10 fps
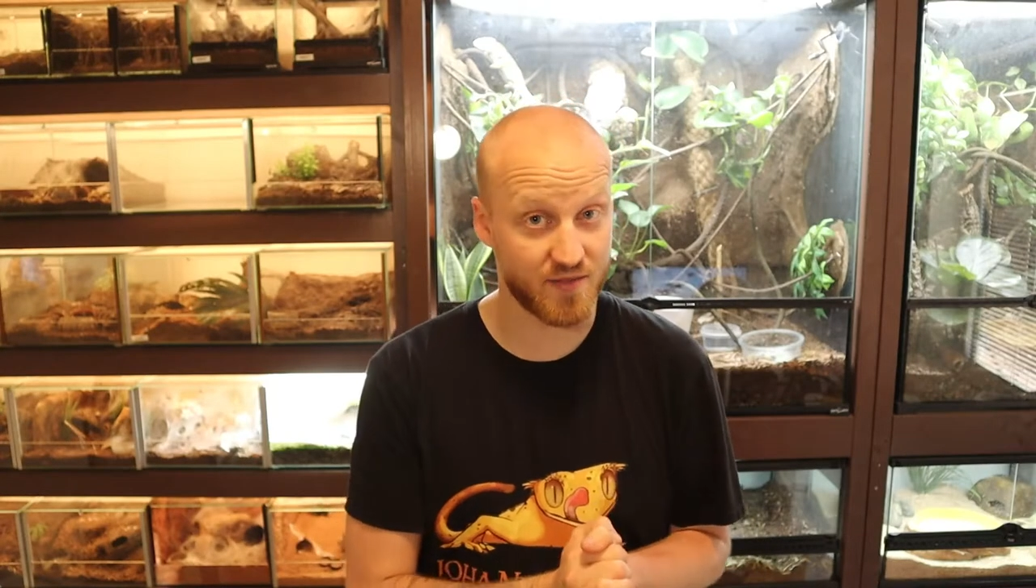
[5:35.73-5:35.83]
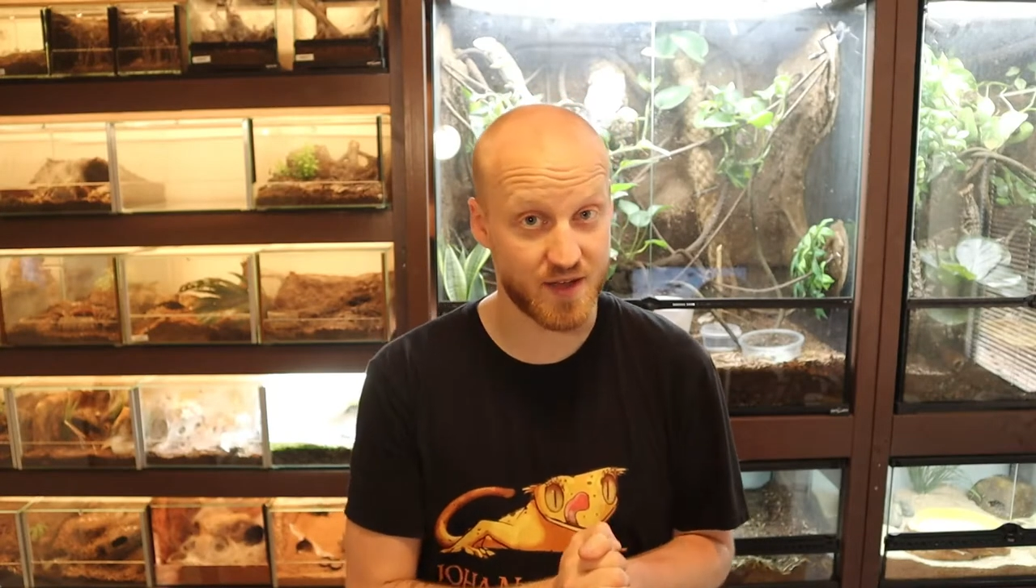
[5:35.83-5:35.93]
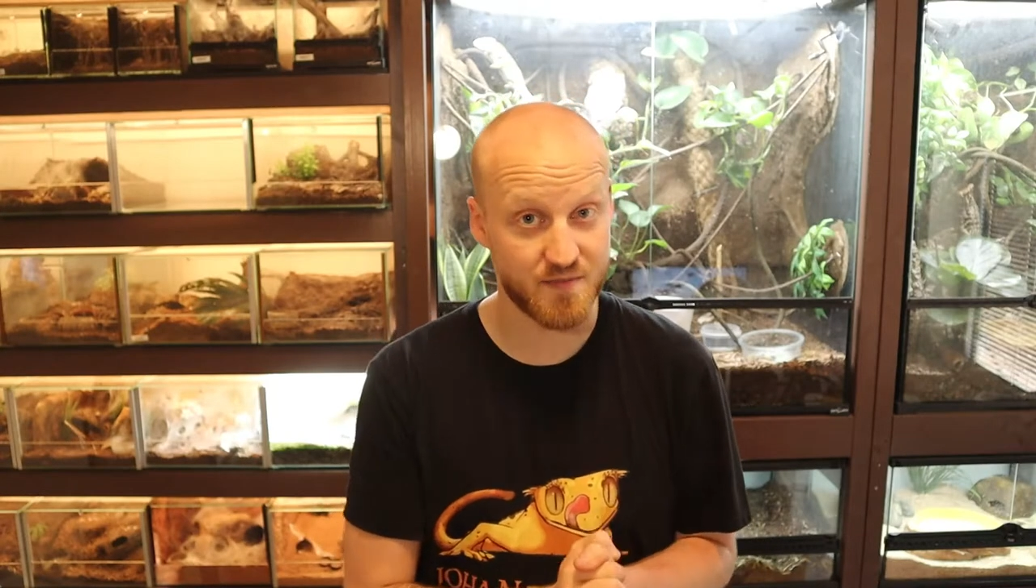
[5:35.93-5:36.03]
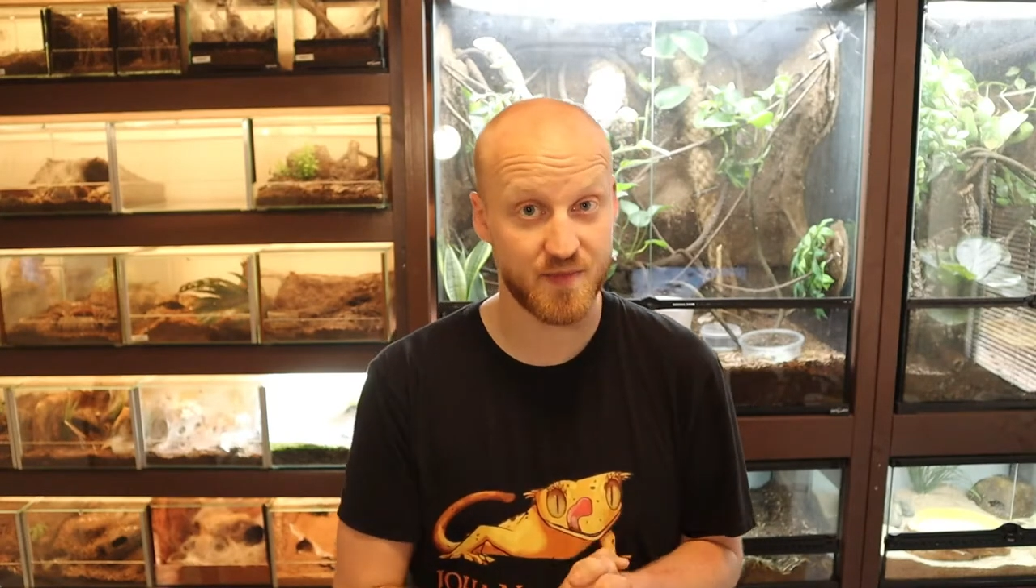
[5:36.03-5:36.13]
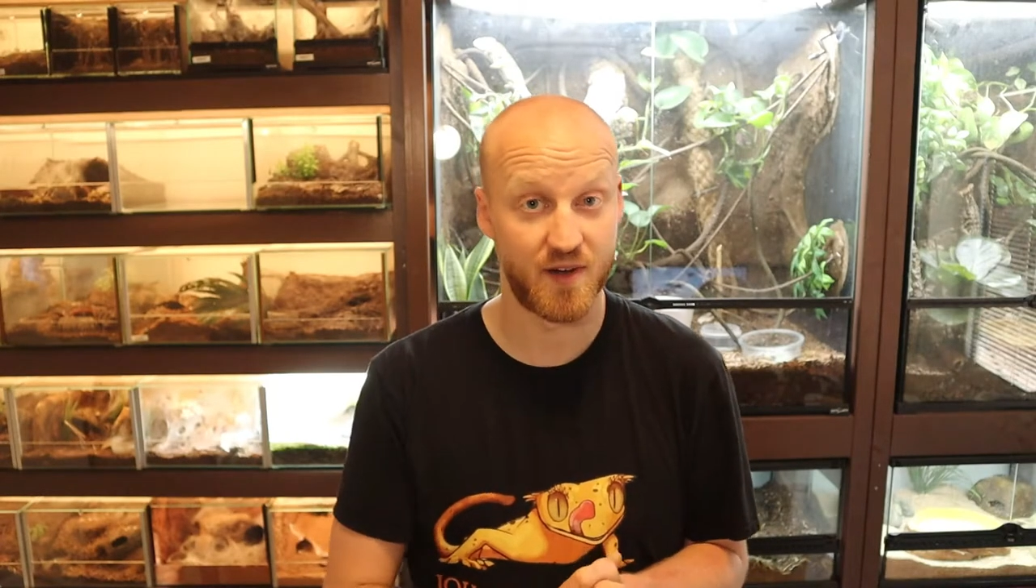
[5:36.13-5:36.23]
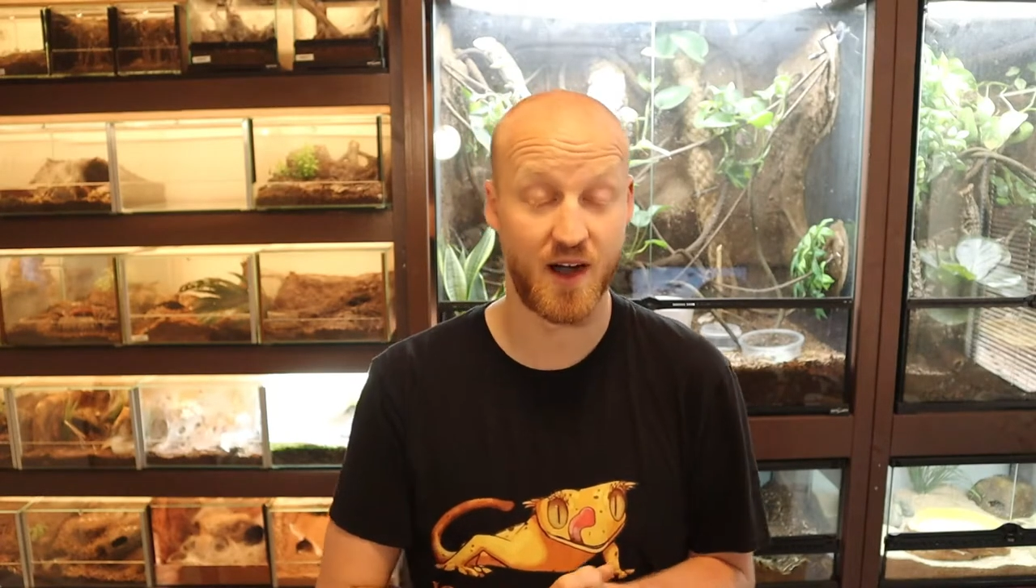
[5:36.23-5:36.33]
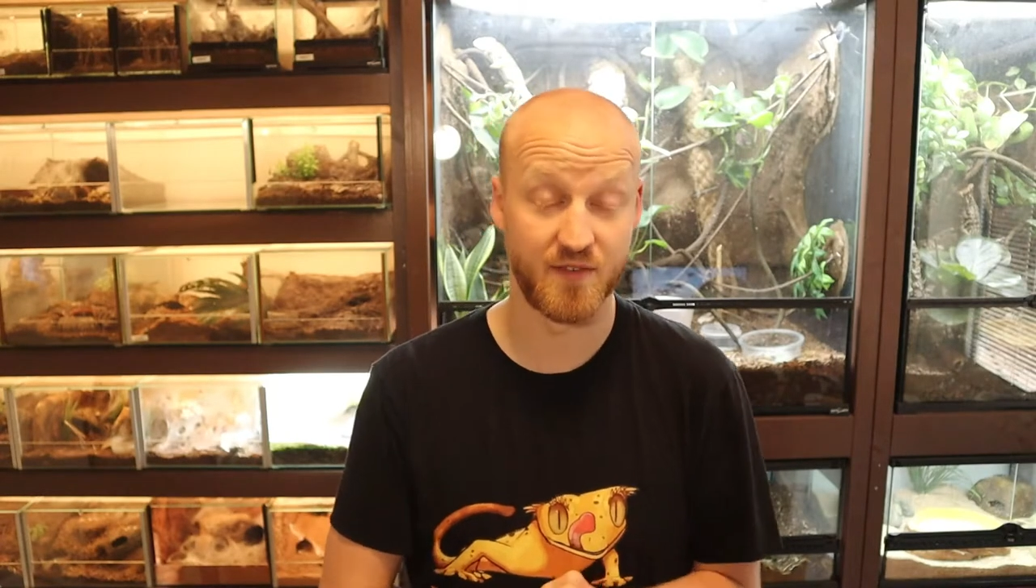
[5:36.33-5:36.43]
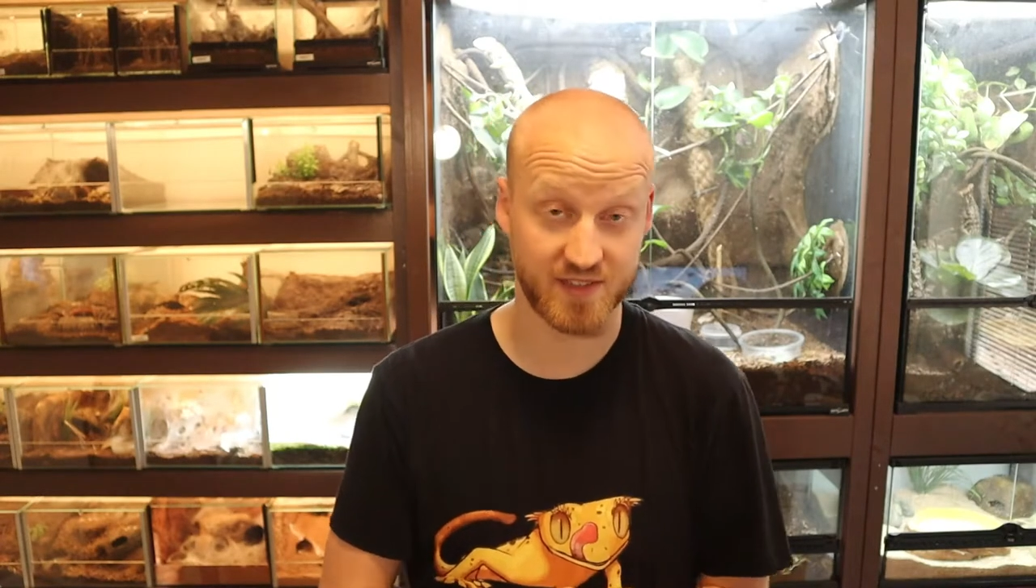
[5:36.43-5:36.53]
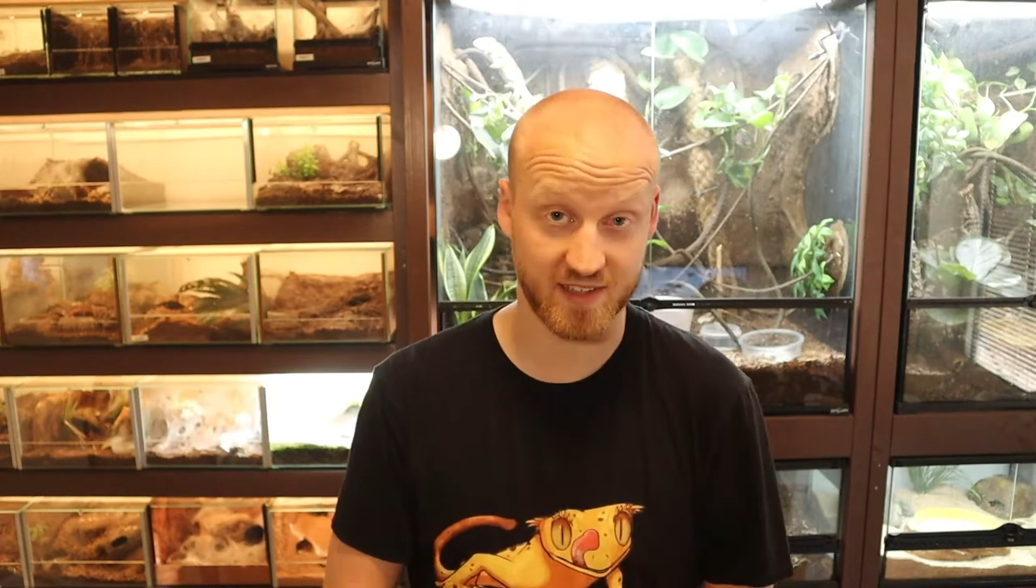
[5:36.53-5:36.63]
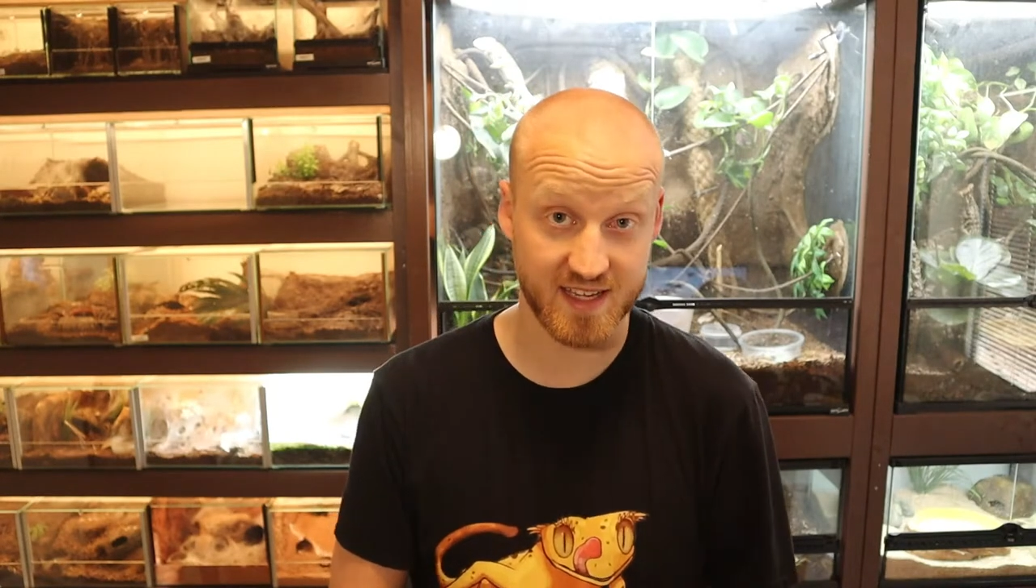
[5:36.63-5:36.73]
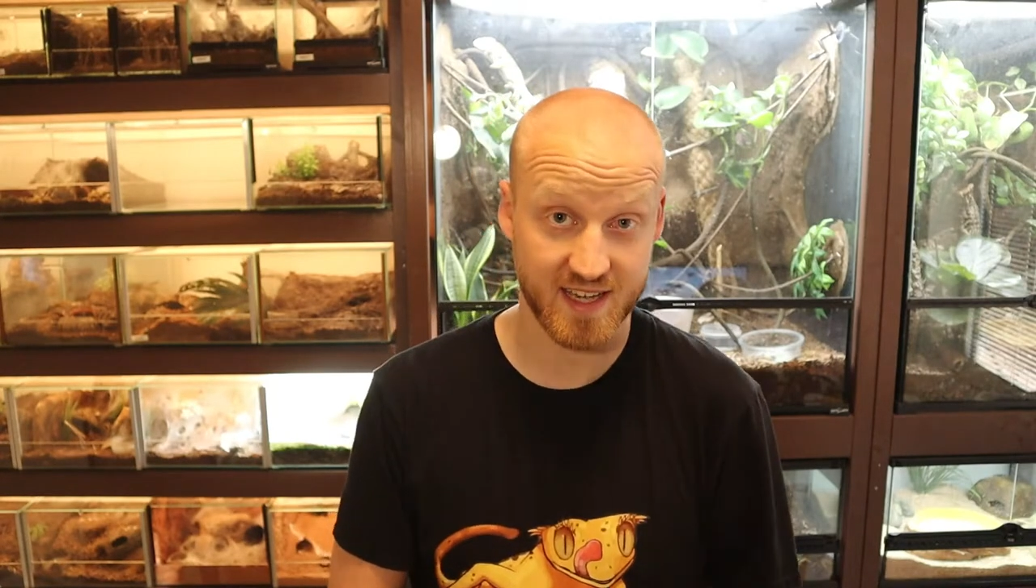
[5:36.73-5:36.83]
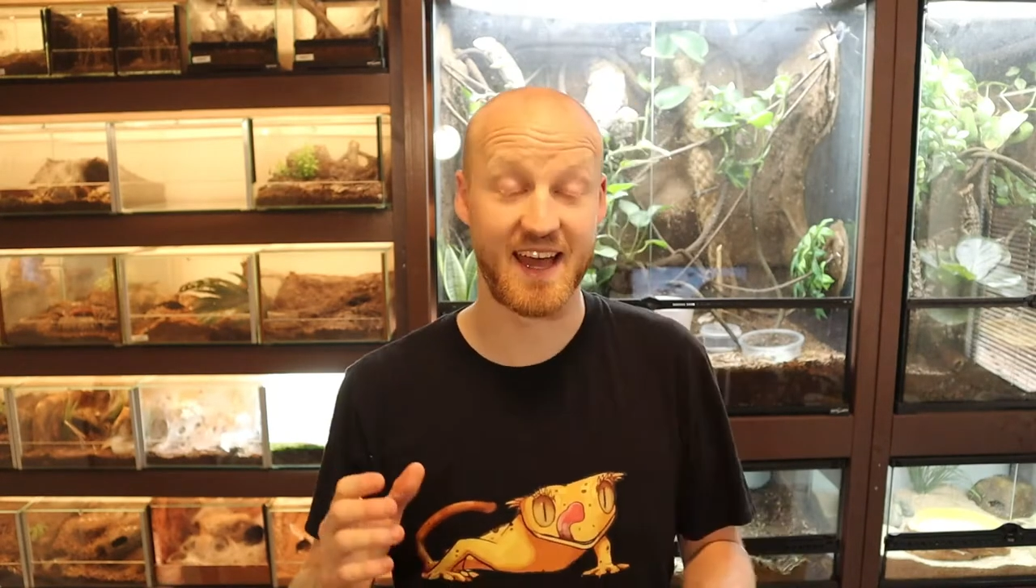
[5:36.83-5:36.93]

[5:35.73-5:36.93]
of them, obviously.